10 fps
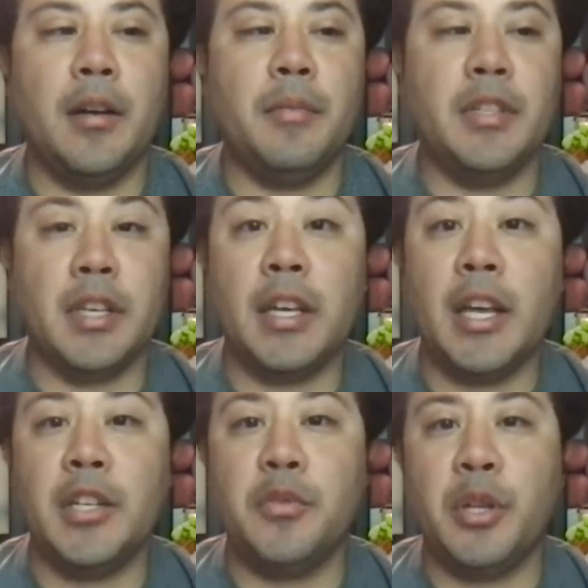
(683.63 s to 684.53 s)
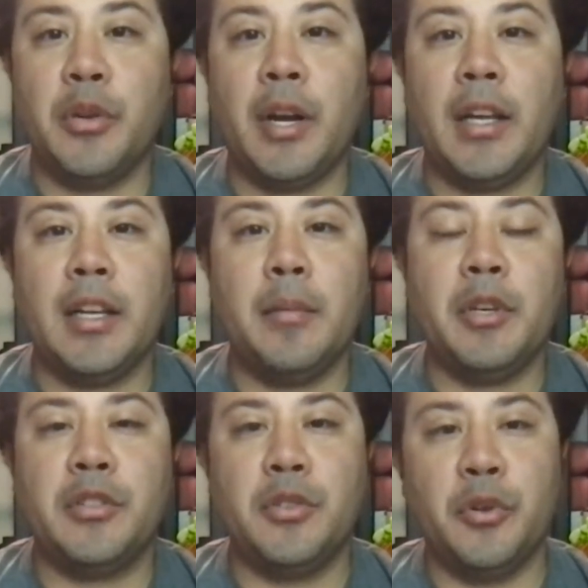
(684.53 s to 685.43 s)
is engaged with their
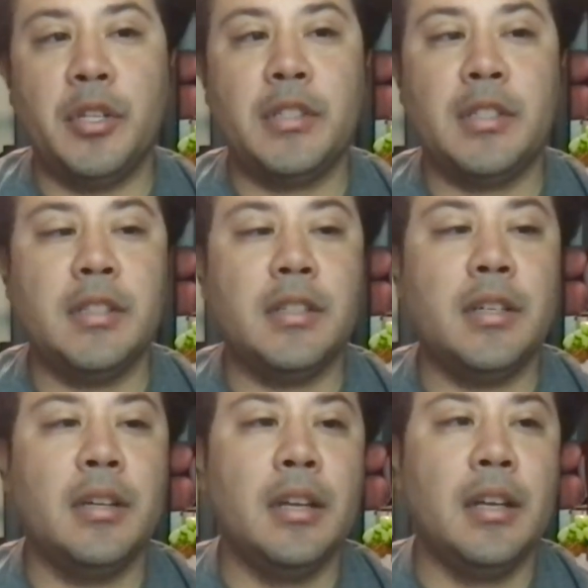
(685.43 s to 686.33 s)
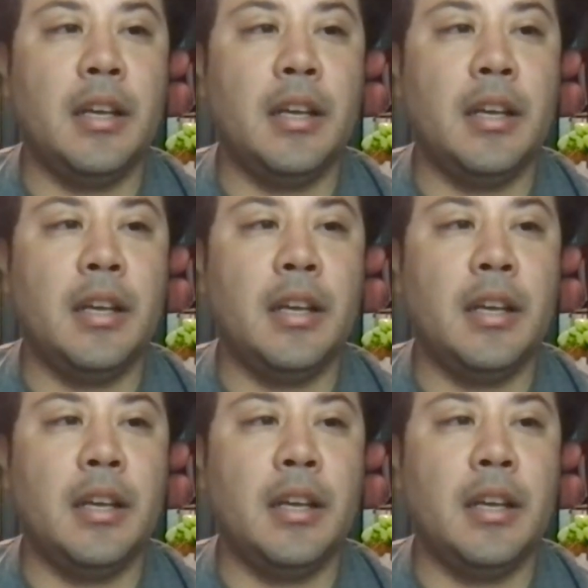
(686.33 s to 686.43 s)
academics during the season.